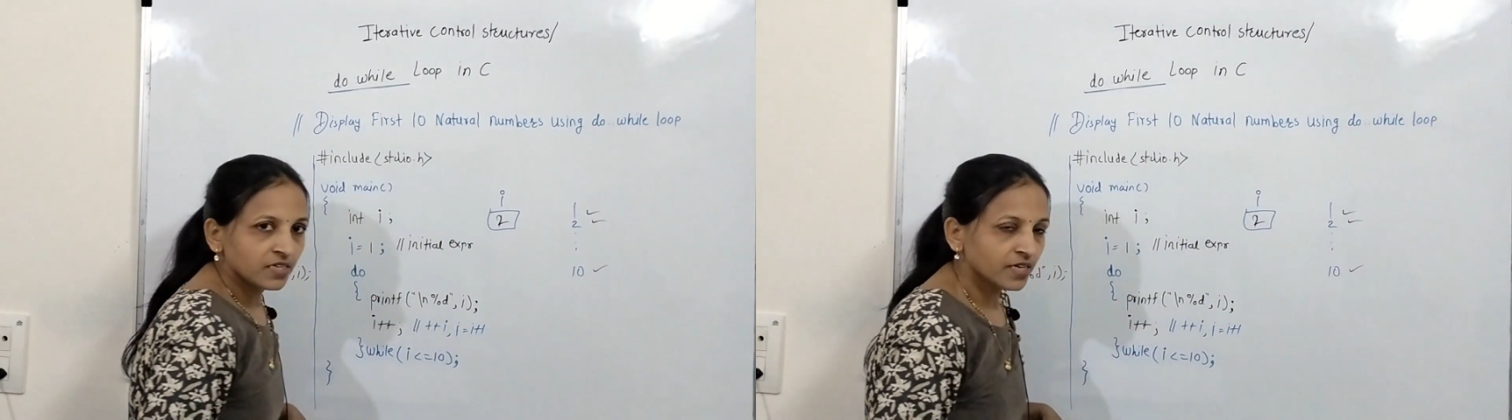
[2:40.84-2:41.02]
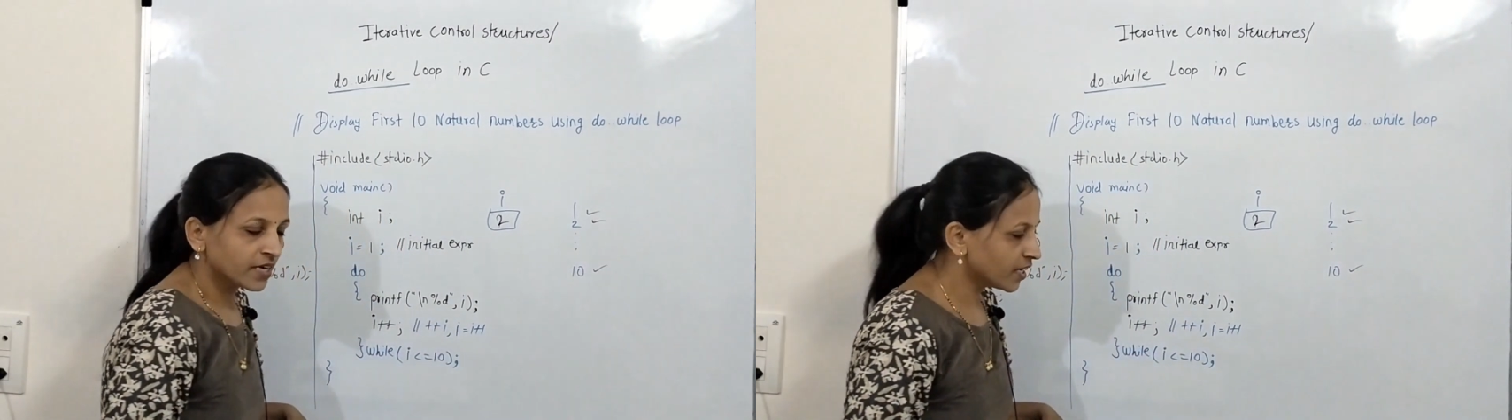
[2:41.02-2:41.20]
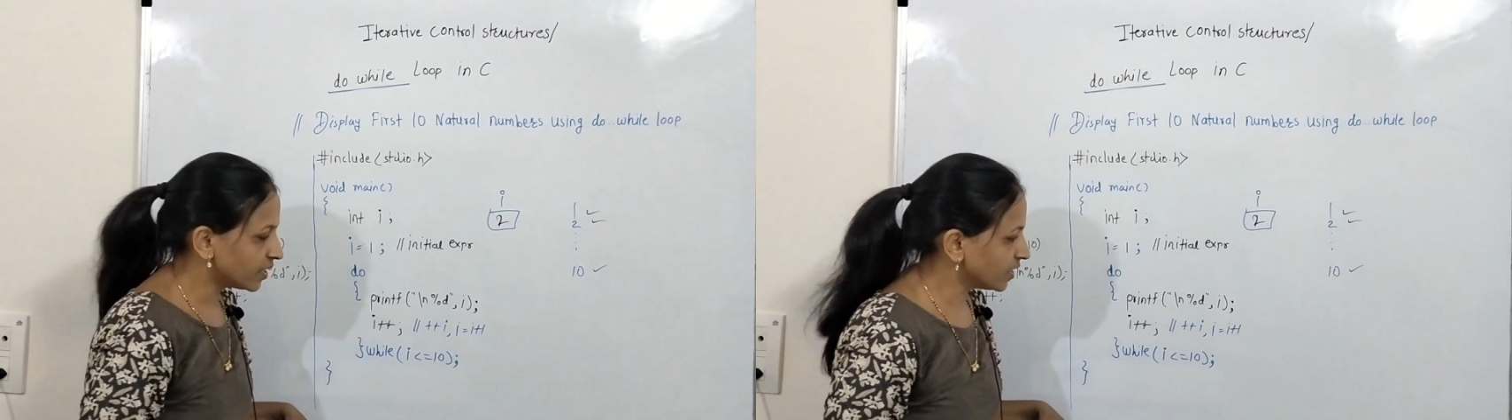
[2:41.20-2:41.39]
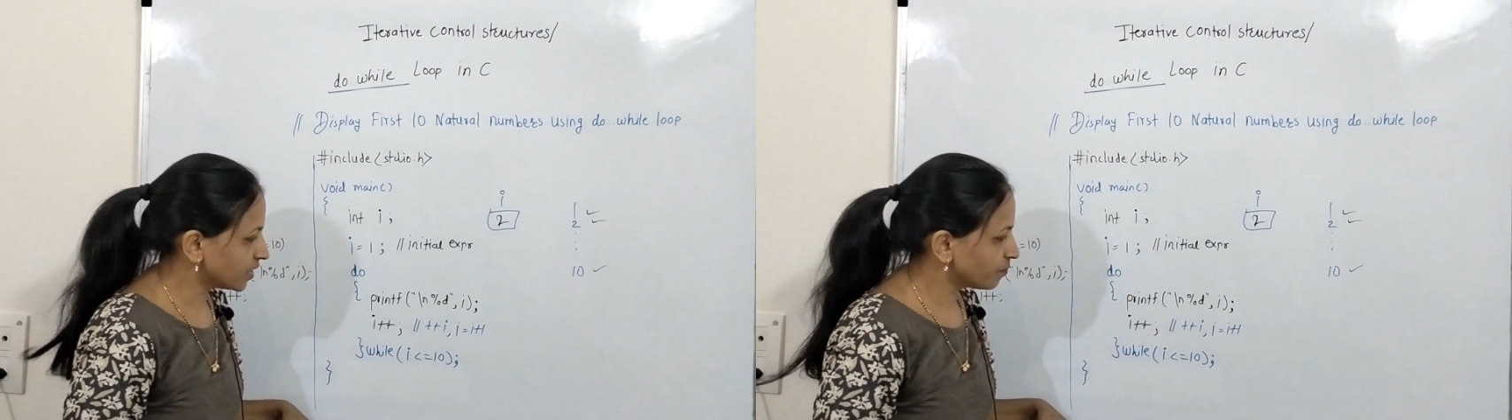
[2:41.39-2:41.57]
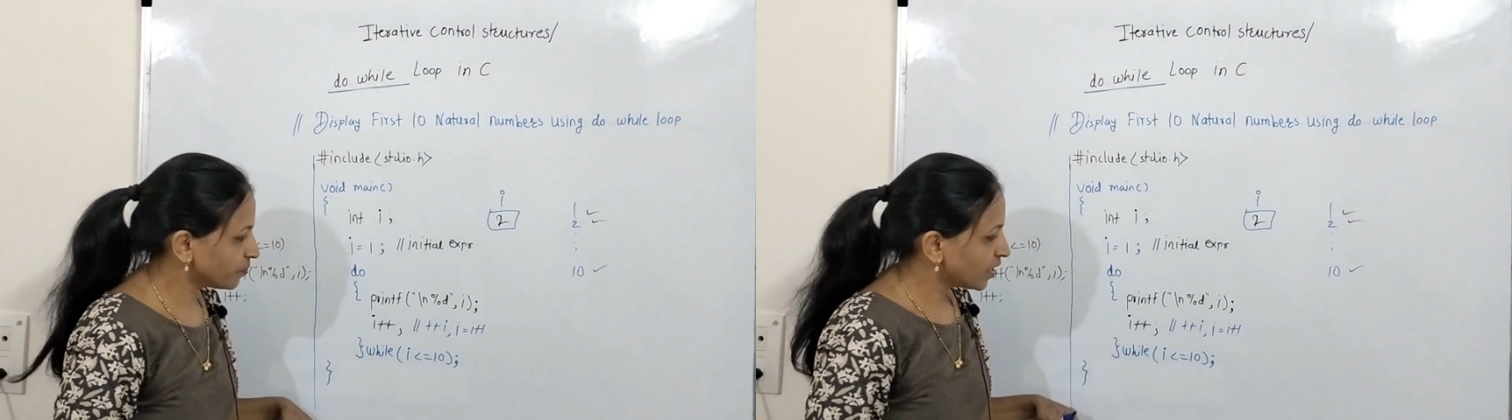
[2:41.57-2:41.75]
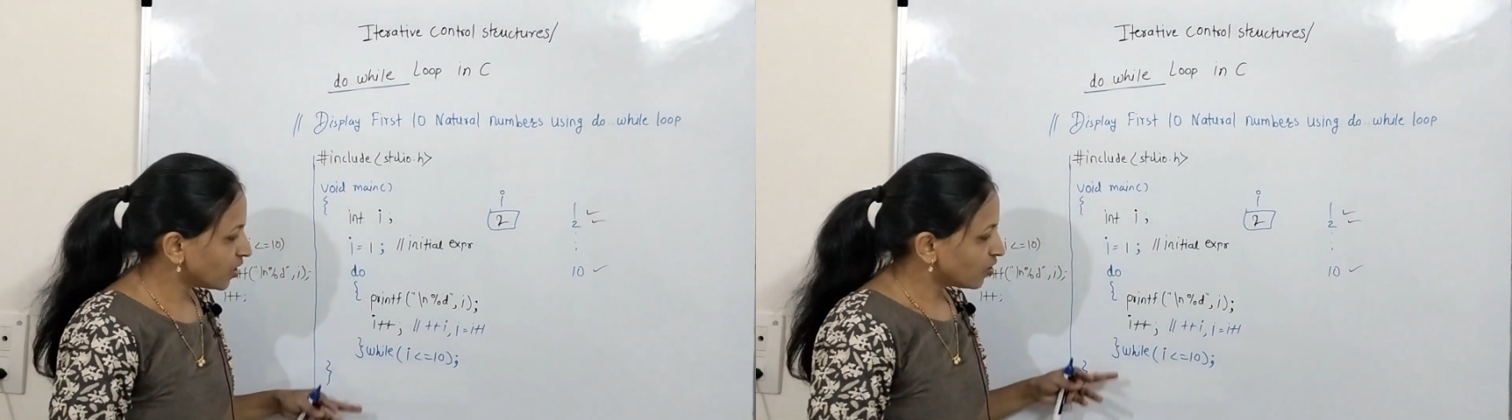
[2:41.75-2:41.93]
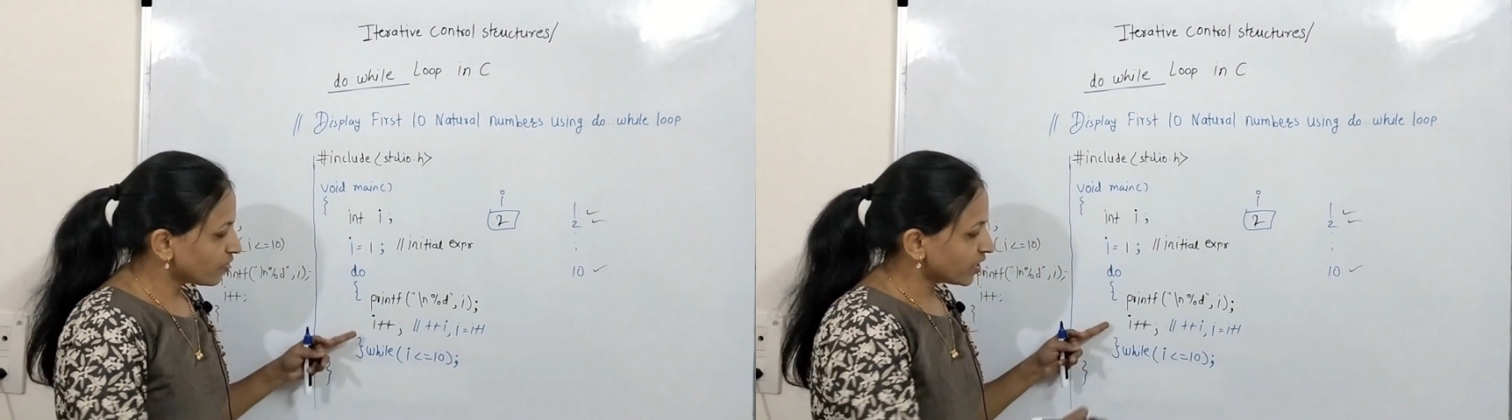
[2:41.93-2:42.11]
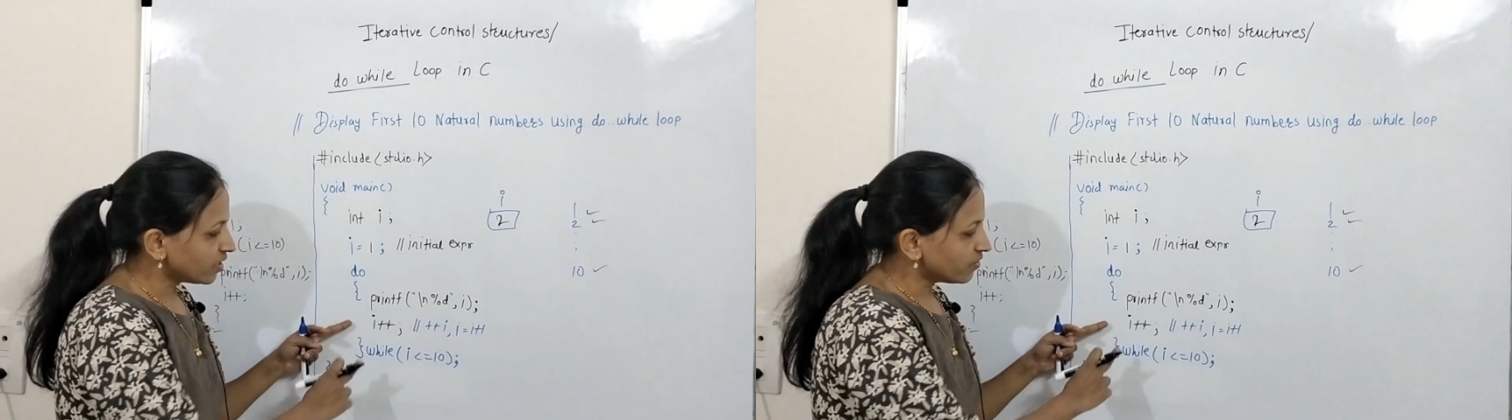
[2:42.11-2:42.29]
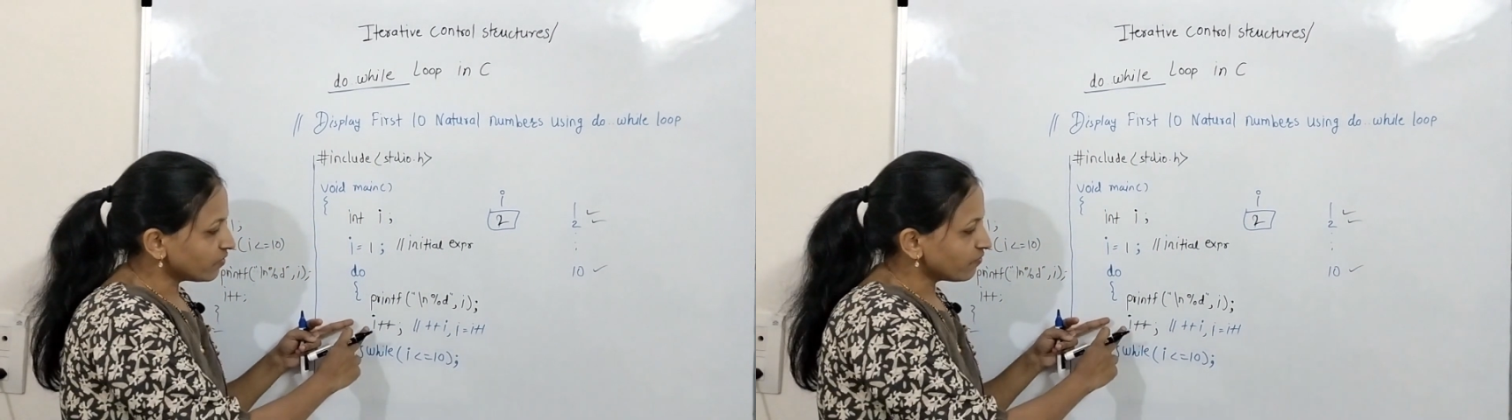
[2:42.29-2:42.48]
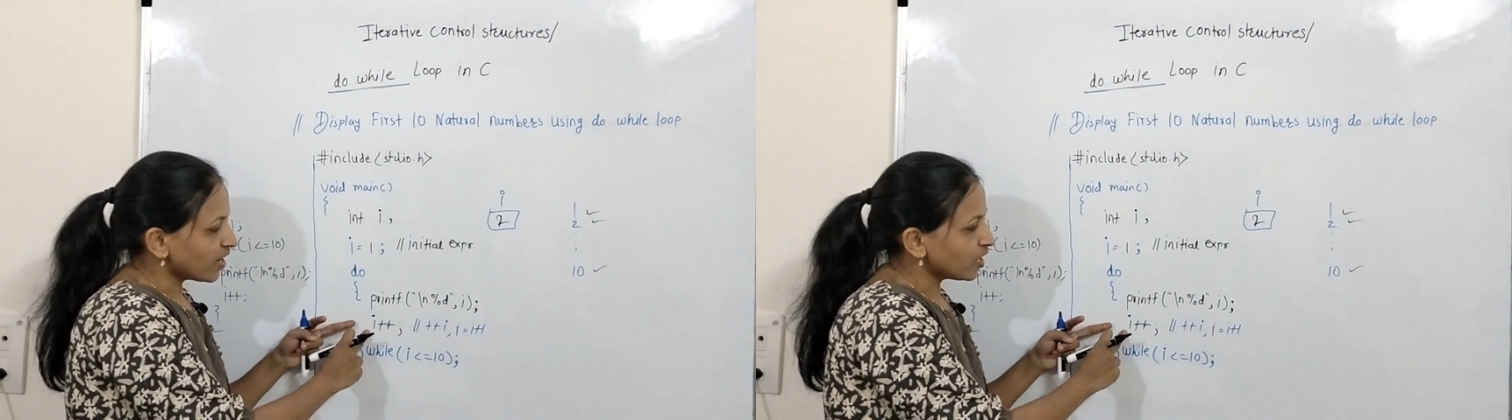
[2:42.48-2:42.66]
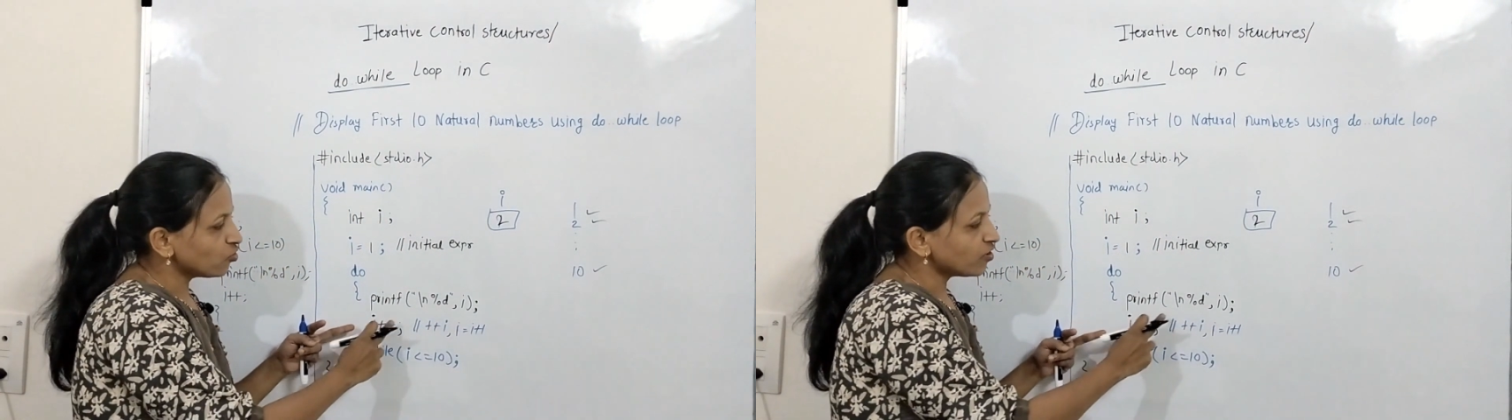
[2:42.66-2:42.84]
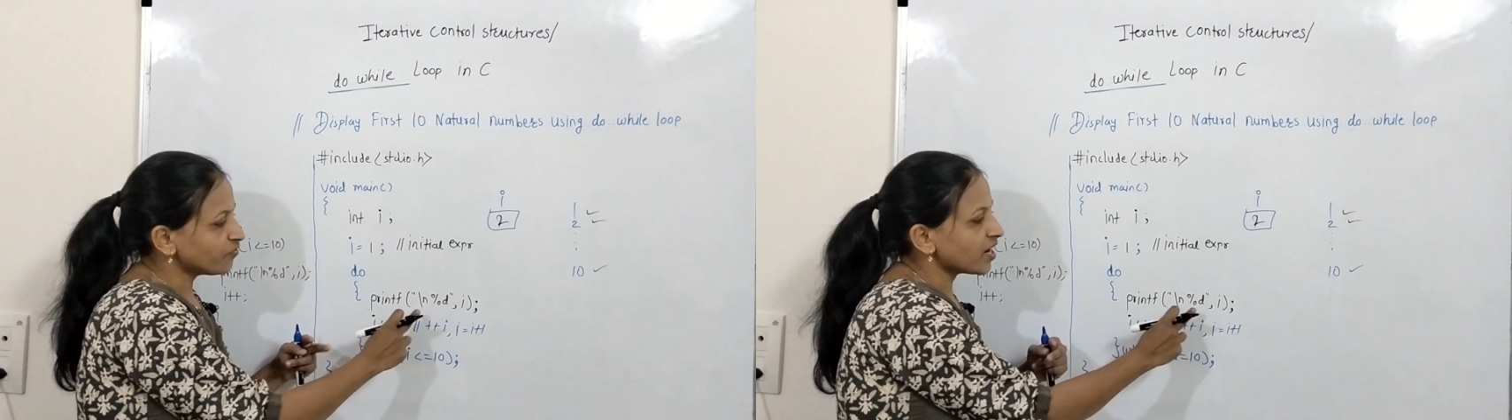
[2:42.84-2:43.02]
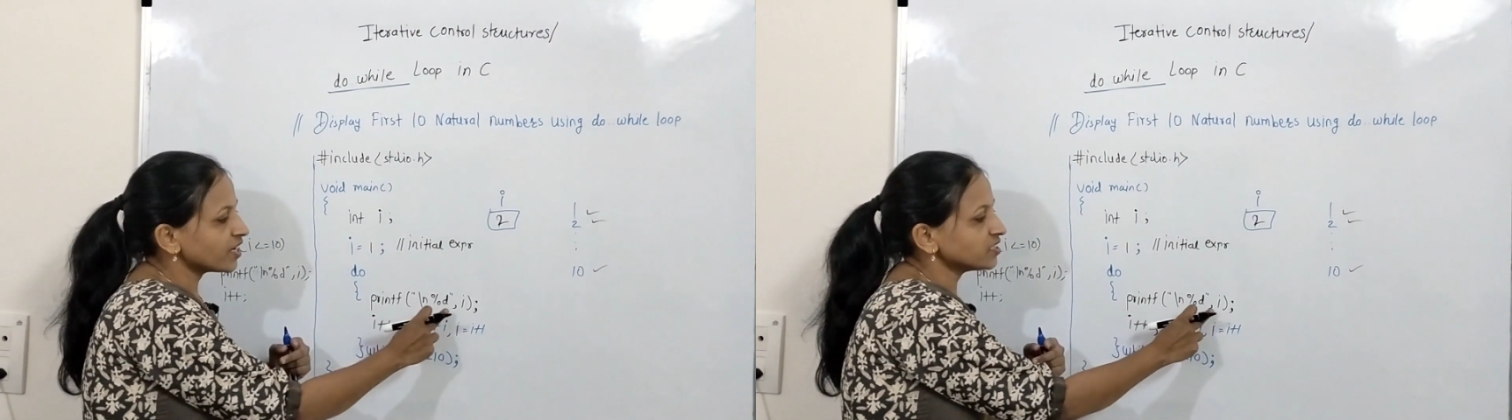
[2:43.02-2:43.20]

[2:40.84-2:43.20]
Getting? Whenever value of I